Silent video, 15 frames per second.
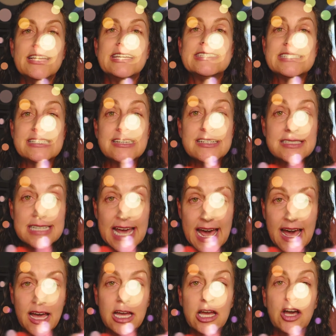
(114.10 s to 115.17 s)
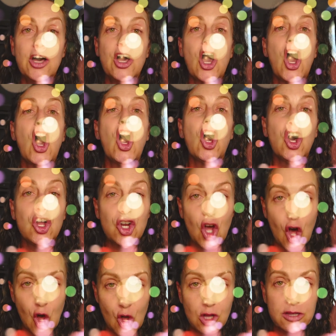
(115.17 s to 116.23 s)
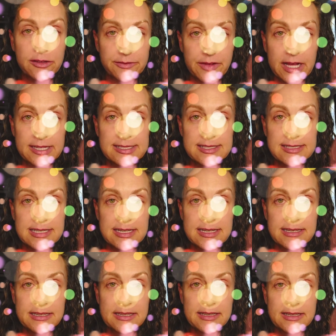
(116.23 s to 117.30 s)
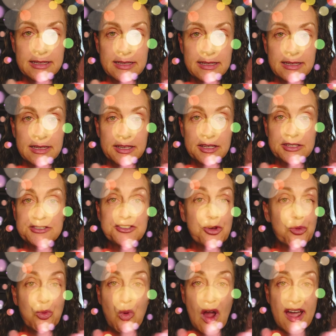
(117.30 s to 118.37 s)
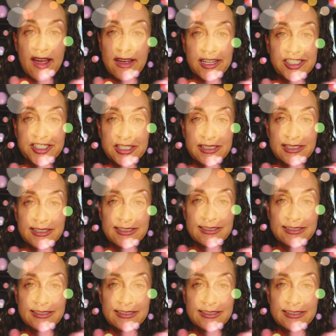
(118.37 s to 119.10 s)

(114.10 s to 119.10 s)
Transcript: It's an attack on all of us. So rage.